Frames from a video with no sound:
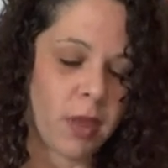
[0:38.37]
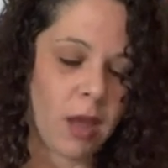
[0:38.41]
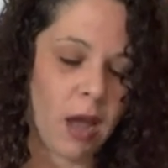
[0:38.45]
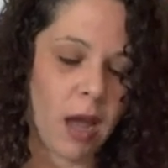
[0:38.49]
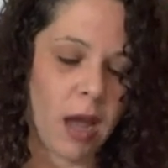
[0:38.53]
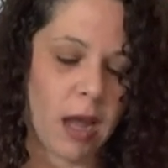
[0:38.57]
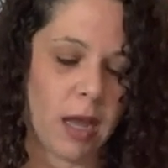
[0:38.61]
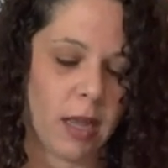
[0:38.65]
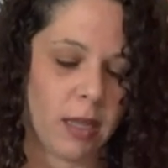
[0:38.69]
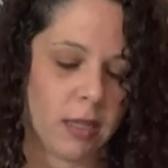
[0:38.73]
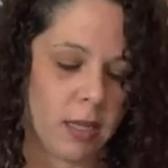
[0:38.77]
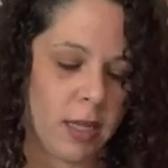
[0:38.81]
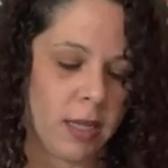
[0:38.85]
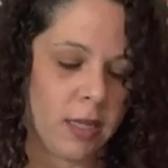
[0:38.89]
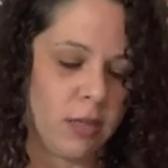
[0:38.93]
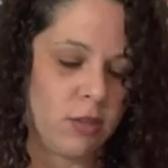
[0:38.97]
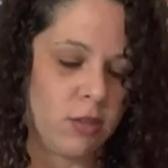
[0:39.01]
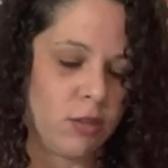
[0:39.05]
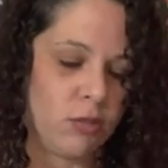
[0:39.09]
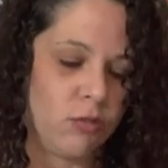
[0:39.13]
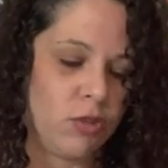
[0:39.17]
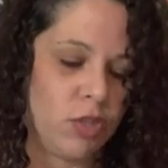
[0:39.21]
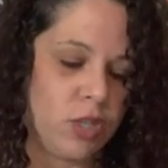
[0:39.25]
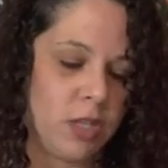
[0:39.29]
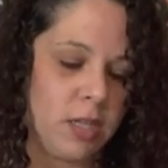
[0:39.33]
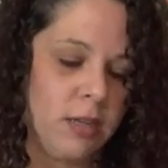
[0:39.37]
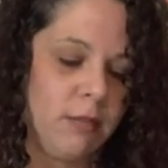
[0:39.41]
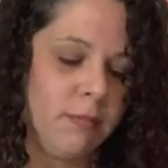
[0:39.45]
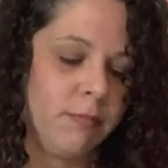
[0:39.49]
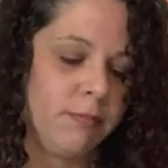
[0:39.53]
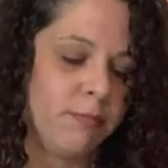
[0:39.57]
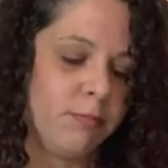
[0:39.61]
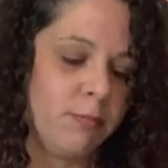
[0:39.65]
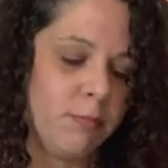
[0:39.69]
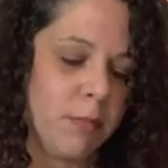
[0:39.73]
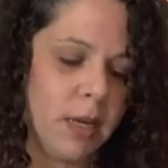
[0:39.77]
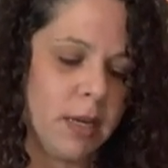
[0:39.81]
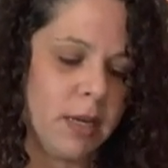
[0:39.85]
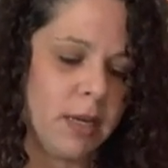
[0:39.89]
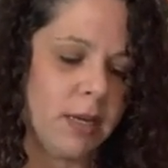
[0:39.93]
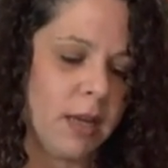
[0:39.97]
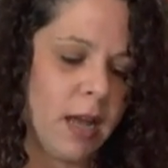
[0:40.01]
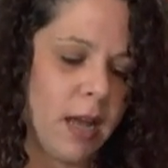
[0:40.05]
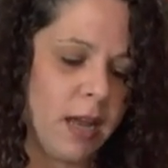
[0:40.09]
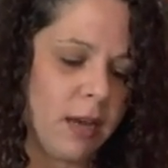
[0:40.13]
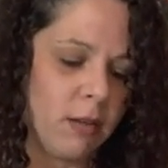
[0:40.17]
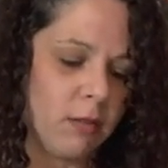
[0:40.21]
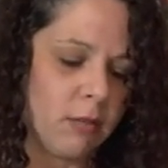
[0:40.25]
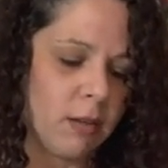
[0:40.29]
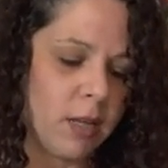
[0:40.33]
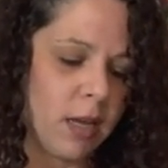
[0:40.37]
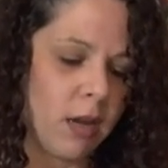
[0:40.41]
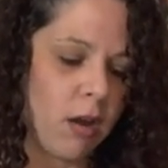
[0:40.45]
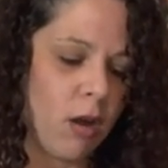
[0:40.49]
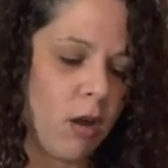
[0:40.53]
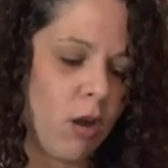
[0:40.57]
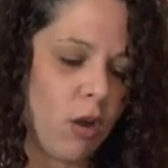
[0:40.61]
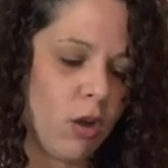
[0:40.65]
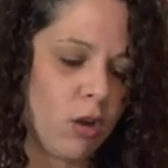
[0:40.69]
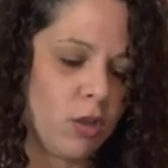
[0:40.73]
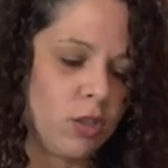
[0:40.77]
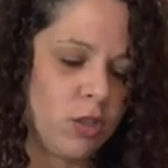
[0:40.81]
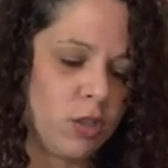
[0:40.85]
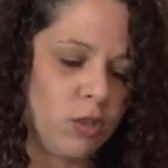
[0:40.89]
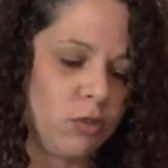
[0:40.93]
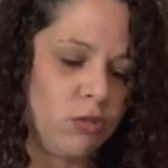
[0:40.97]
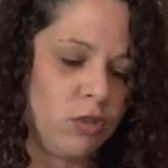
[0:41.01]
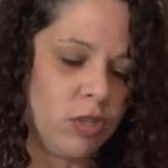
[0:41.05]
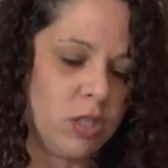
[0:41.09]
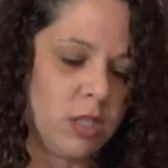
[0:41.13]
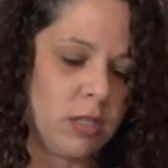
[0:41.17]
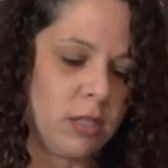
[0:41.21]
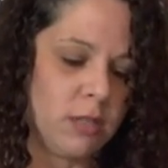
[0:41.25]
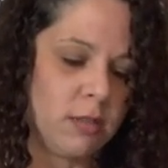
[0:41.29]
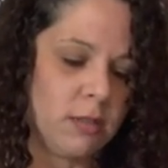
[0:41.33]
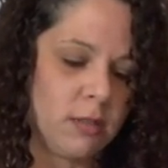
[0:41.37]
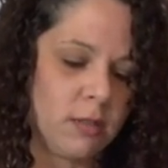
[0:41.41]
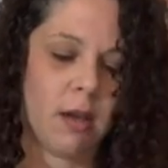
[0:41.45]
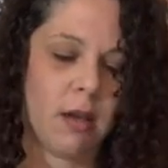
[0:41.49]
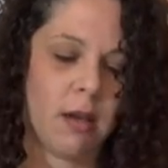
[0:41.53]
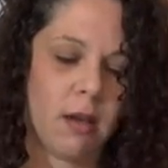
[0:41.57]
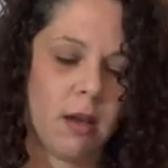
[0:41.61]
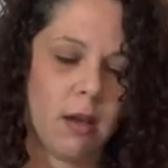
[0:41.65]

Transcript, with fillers: I like sushi, but I don't like all sushis.